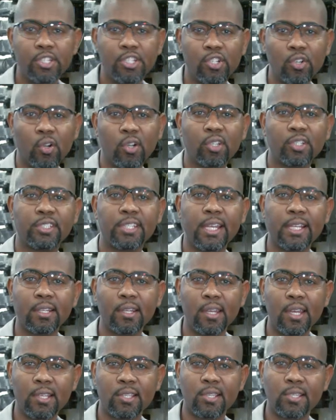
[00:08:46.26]
sure to take the
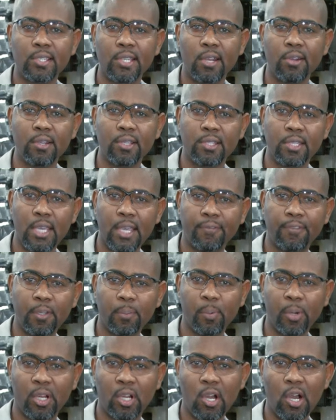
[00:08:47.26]
necessary safety
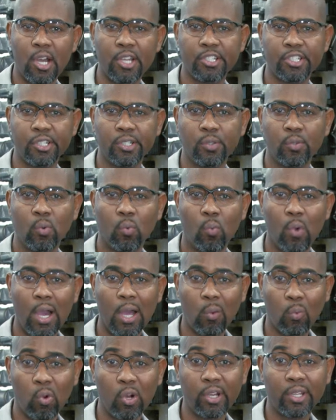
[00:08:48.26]
precaution
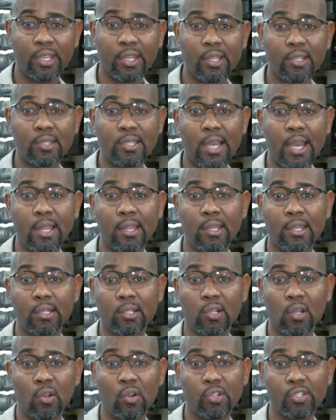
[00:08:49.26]
while working inside the
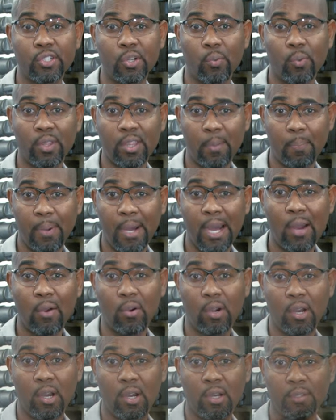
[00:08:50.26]
enclosure with the
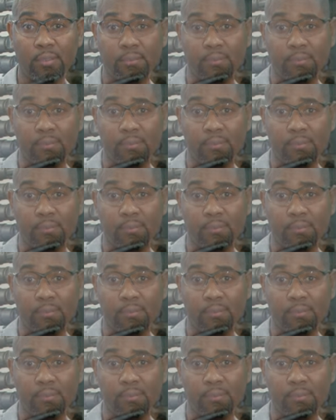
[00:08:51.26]
power on.